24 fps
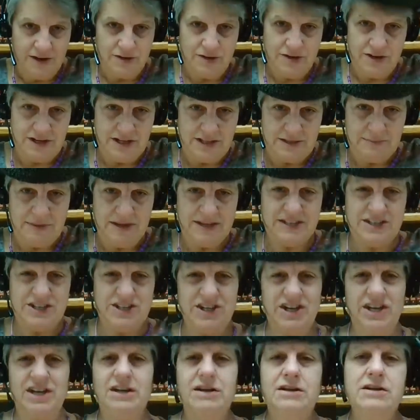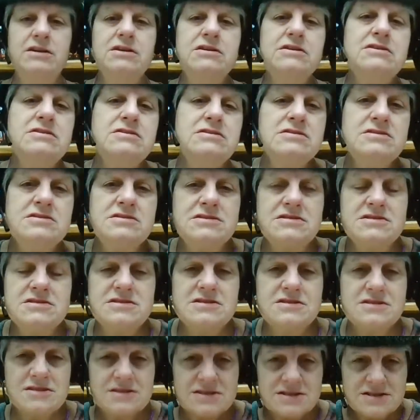underneath my chin.
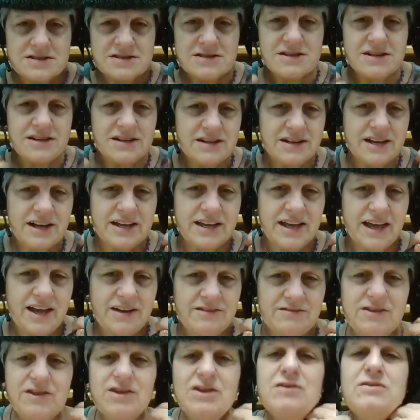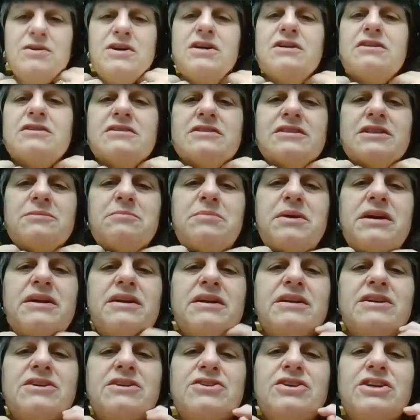I can't very well. They
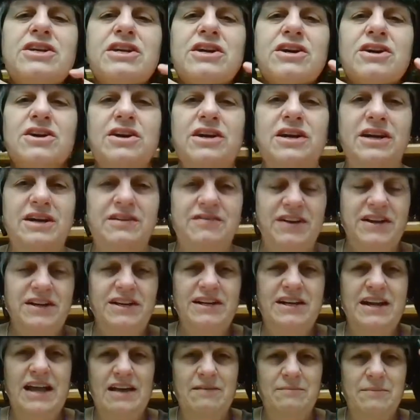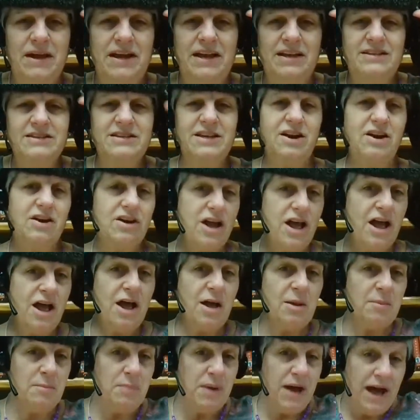button under here if I didn't have my headset on.
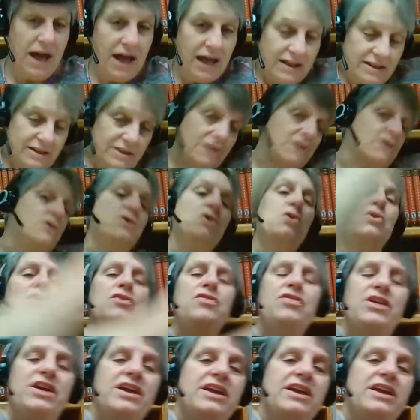But the cool